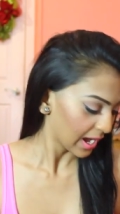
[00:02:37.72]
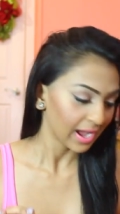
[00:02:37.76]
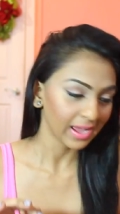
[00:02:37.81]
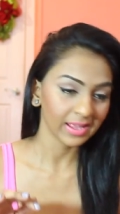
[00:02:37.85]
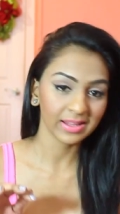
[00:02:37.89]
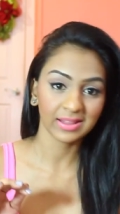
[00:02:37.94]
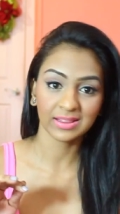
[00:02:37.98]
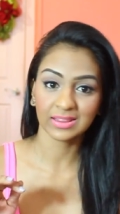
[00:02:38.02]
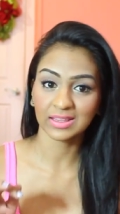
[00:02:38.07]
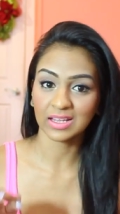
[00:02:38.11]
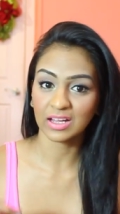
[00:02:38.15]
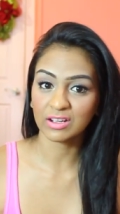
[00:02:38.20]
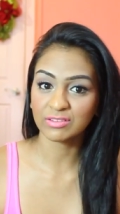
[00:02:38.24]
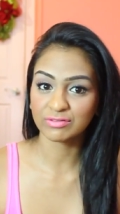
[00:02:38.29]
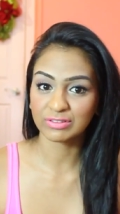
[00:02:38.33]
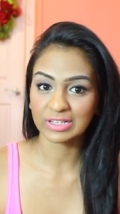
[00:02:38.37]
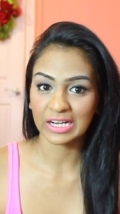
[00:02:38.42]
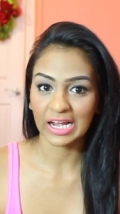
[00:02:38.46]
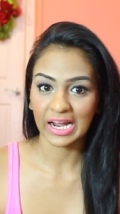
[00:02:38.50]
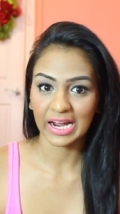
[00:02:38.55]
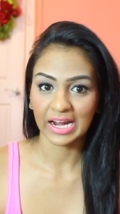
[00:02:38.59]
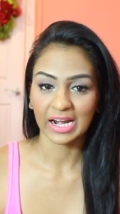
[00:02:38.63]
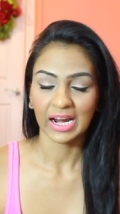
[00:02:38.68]
I
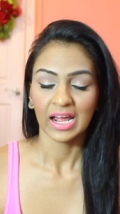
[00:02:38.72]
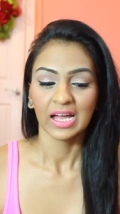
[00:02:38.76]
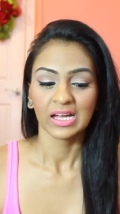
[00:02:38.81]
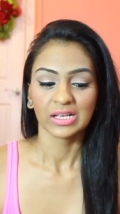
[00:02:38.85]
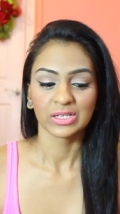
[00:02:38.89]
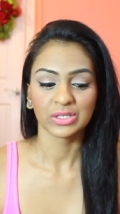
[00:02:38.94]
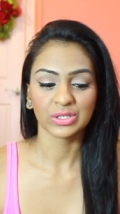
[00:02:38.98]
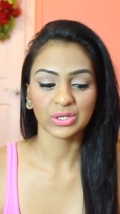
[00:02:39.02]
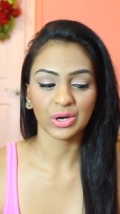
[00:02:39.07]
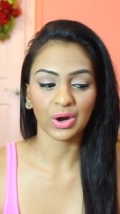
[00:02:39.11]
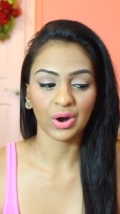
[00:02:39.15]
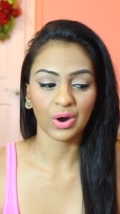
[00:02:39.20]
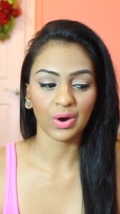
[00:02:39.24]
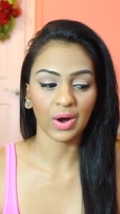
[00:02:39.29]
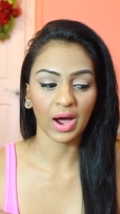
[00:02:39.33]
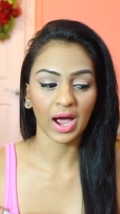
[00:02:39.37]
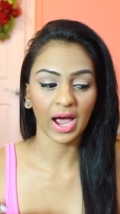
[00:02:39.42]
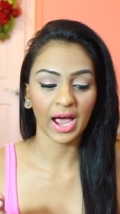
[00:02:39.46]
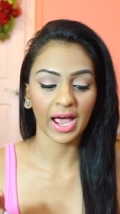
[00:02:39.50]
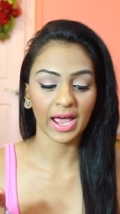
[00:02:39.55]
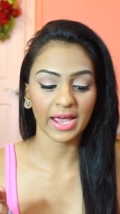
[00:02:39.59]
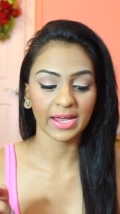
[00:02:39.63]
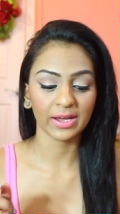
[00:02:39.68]
loved it. So
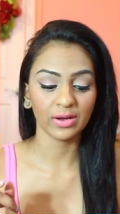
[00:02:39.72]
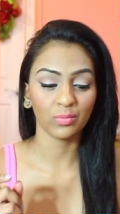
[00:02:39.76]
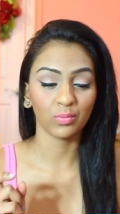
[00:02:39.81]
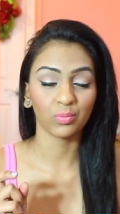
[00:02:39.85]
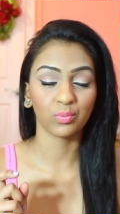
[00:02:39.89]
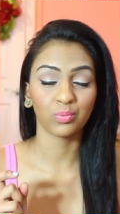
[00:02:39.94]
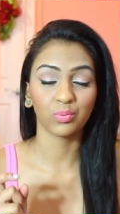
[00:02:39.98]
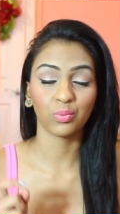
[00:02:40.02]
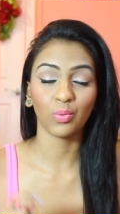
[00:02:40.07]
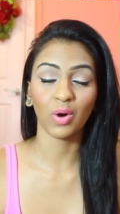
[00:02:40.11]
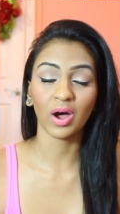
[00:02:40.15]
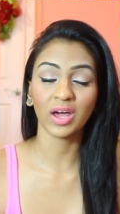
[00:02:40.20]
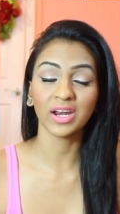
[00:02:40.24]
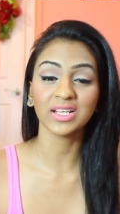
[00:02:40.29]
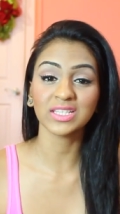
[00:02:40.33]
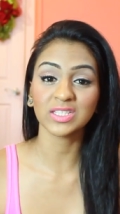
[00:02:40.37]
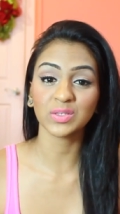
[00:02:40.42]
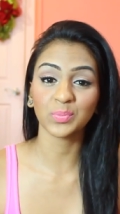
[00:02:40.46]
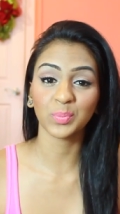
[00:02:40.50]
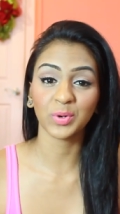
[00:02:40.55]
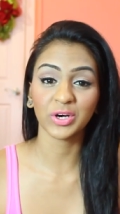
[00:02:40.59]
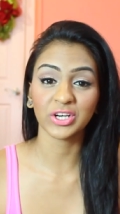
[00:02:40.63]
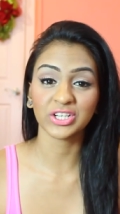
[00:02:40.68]
I
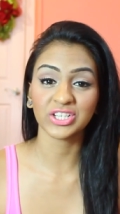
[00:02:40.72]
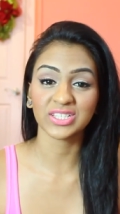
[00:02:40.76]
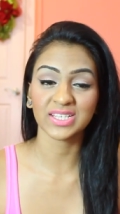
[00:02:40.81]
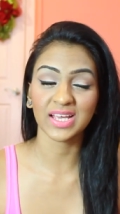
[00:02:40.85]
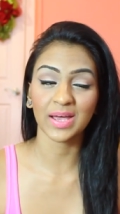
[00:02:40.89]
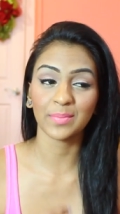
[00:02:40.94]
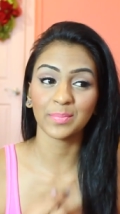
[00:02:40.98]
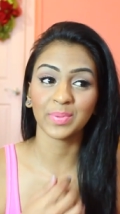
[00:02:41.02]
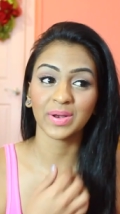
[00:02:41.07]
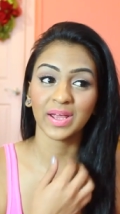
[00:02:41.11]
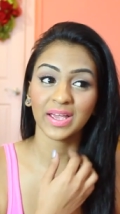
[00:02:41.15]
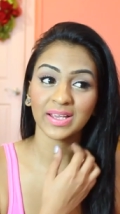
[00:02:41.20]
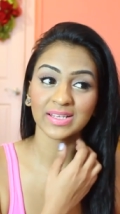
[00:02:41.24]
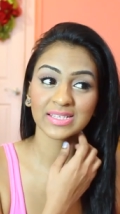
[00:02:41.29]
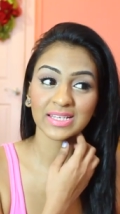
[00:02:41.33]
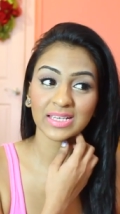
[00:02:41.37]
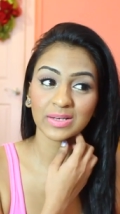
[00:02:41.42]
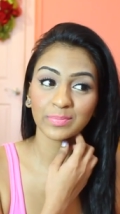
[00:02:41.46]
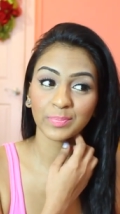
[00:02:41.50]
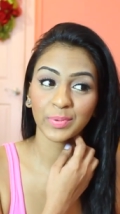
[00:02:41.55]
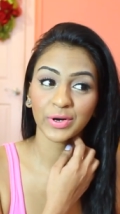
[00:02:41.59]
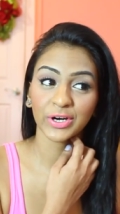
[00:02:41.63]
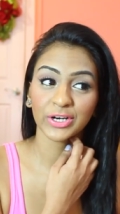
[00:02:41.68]
wanted to purchase that, but I
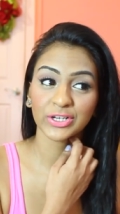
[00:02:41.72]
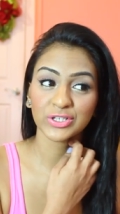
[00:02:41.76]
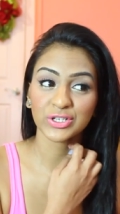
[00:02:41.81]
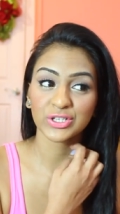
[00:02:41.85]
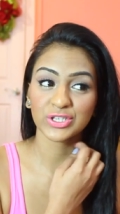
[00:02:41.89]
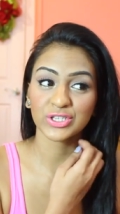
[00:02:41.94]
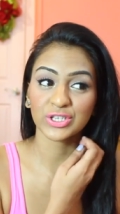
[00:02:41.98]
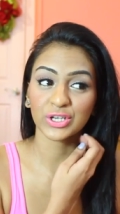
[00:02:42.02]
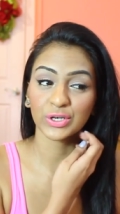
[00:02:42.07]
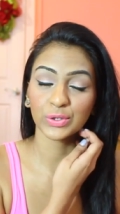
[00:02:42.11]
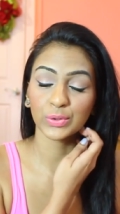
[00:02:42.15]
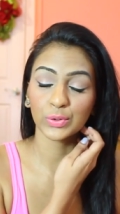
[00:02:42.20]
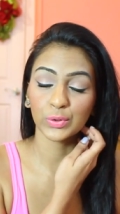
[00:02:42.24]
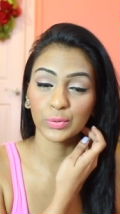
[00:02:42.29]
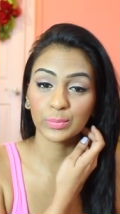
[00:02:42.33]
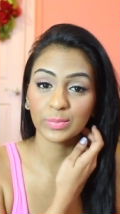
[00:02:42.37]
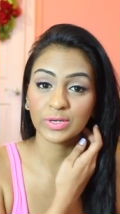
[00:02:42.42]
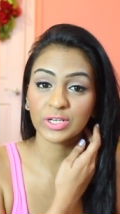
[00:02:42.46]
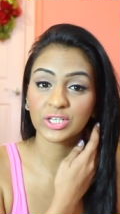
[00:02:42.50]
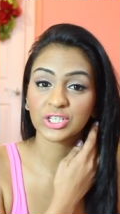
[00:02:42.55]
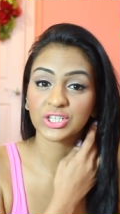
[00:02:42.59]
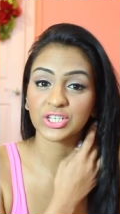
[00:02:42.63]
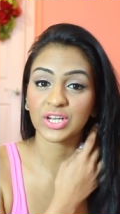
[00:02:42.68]
did purchase the
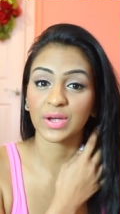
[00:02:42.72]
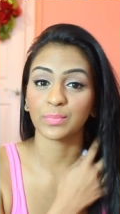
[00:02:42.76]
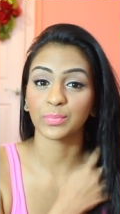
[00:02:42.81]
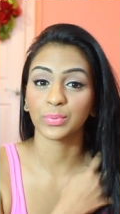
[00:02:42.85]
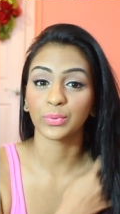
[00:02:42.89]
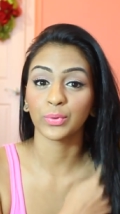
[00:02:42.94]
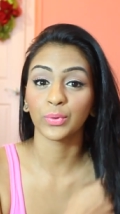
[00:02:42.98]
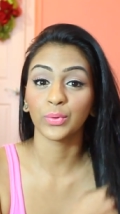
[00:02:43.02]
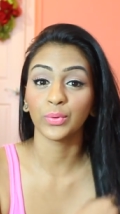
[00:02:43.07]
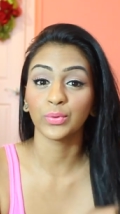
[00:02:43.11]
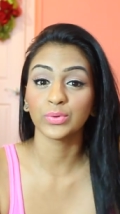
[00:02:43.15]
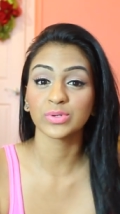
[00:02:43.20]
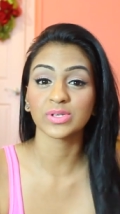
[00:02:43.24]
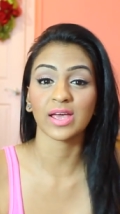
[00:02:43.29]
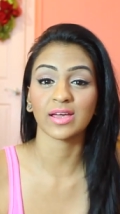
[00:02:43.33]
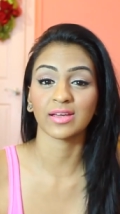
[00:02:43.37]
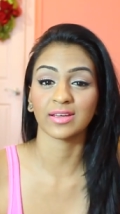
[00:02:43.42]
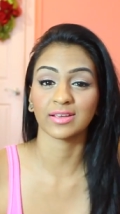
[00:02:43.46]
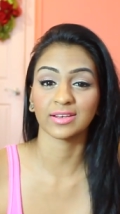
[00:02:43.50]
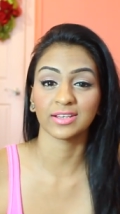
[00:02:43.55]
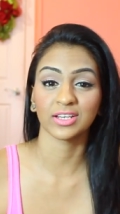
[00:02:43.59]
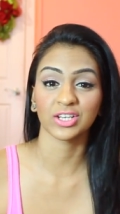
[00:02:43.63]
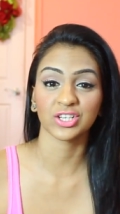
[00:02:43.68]
Numi shampoos
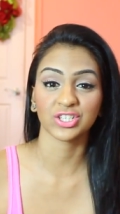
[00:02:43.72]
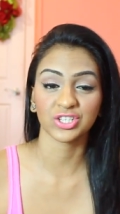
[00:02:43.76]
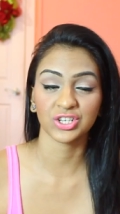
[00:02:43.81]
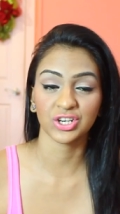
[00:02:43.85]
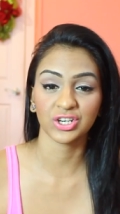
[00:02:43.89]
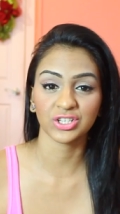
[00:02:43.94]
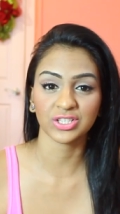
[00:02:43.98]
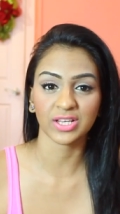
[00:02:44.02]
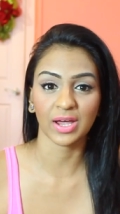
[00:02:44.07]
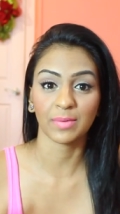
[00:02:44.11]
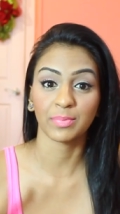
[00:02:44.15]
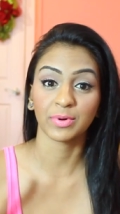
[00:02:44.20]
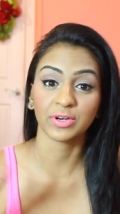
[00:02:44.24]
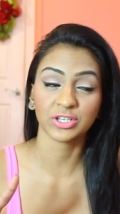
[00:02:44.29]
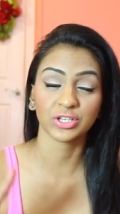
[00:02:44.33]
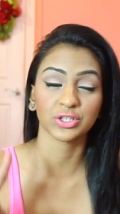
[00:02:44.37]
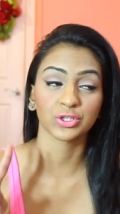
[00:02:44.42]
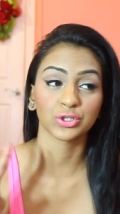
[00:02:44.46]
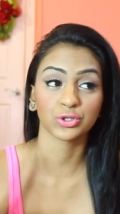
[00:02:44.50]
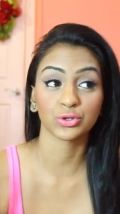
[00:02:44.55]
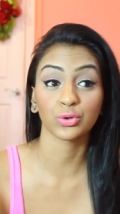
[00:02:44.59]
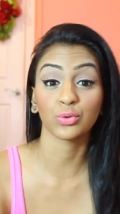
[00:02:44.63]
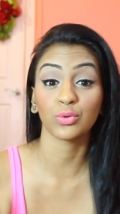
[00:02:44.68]
and conditioners. I
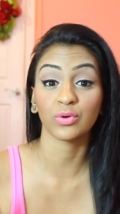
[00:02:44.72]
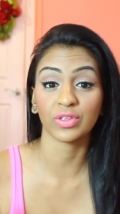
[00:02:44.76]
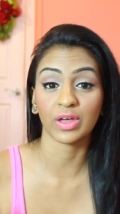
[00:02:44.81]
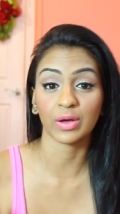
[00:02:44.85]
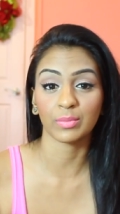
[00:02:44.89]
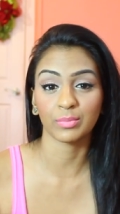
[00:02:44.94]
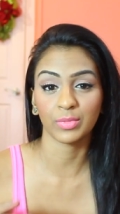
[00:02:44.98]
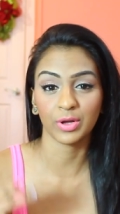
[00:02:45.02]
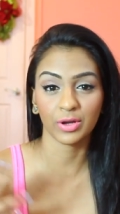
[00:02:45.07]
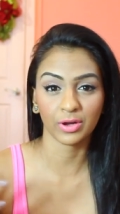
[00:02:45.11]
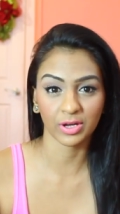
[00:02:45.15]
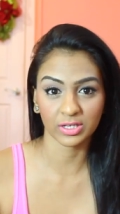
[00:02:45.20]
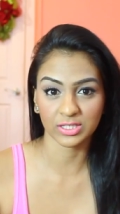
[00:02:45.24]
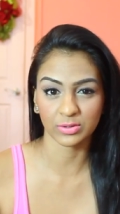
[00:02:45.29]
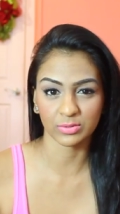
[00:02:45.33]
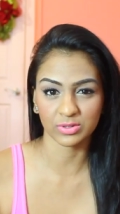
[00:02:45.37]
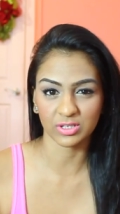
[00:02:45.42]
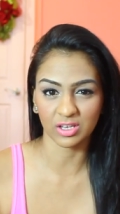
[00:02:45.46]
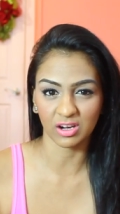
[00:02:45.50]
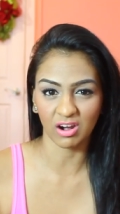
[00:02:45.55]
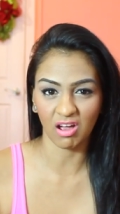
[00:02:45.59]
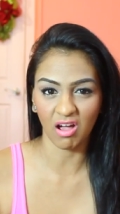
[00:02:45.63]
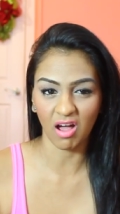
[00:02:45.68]
purchased two of them because it
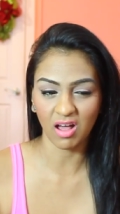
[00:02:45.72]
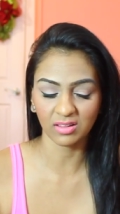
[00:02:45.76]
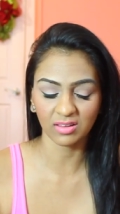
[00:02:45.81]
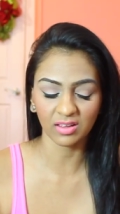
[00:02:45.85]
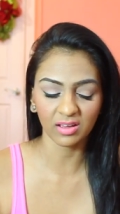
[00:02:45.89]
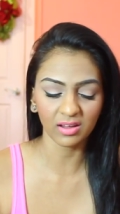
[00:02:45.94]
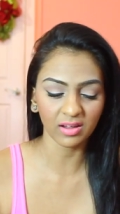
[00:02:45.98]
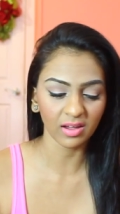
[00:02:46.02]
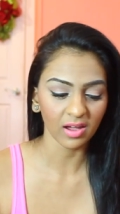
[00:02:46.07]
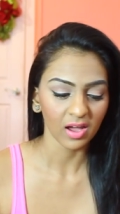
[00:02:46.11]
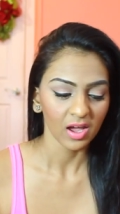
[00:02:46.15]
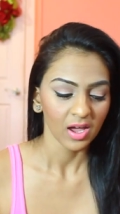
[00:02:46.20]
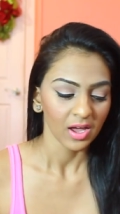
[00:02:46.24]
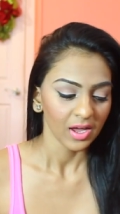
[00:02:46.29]
was on HauteLook.